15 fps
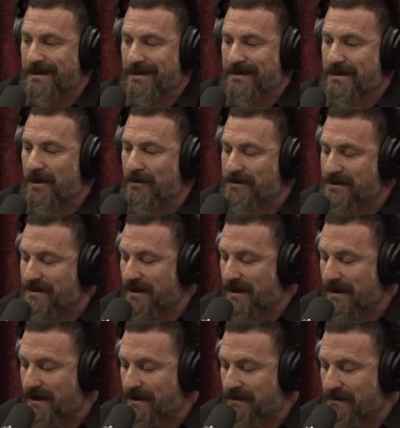you know,
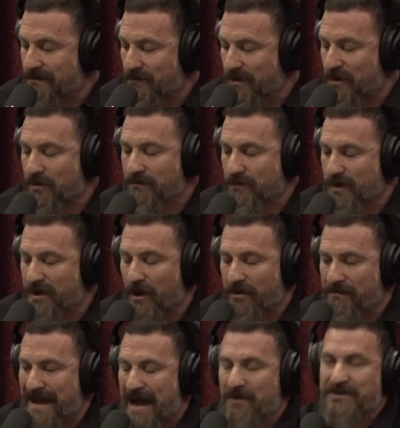uh, we call
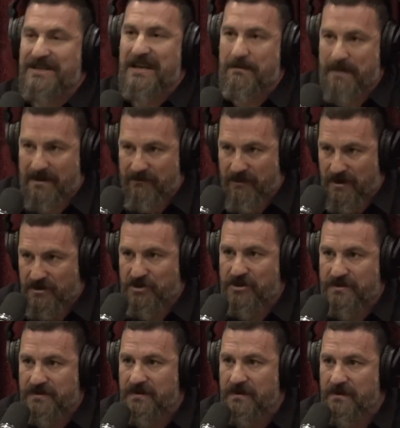them housekeeping
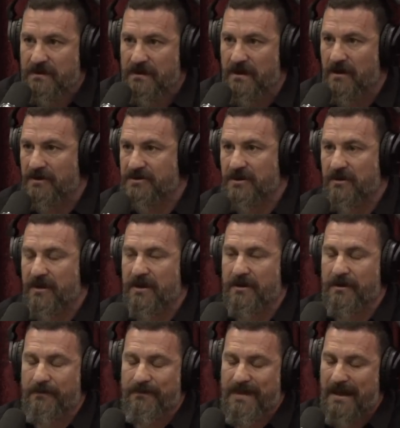functions. You know, so mm.
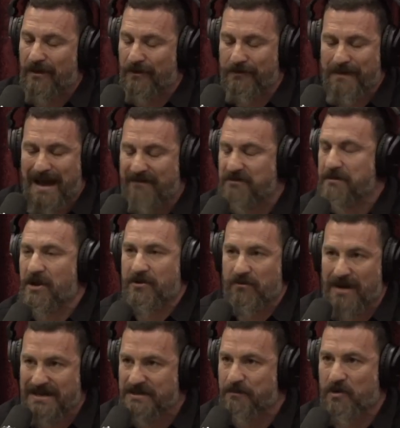they'll they'll have to be on a
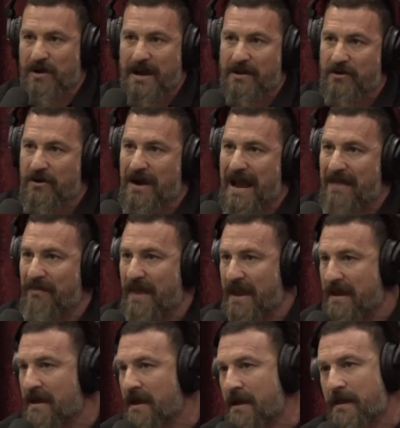respirator, and
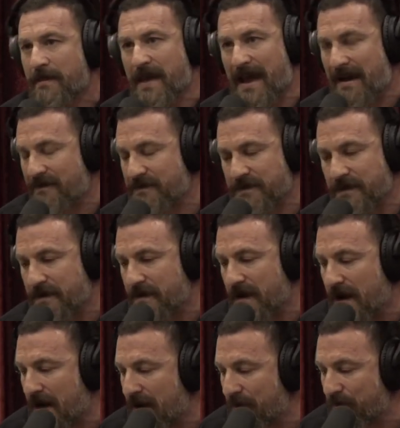they they have to,
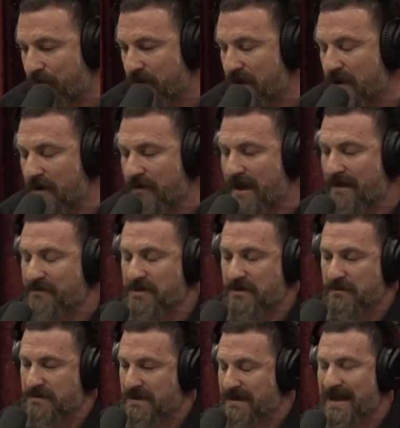um, you know, they have to
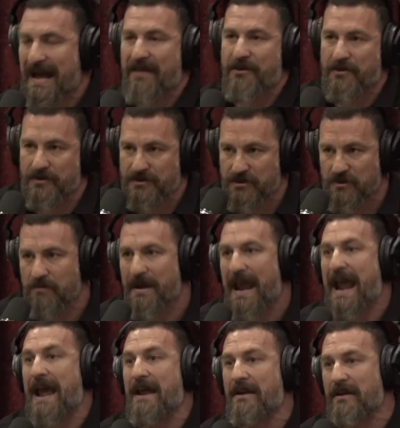use a catheter tube,
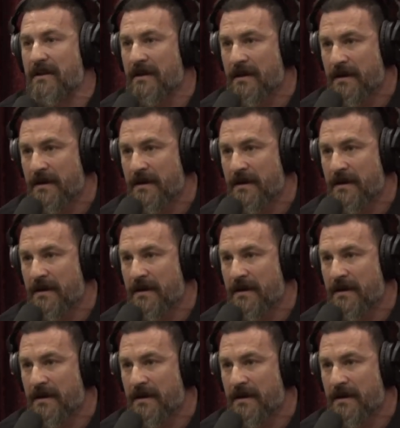and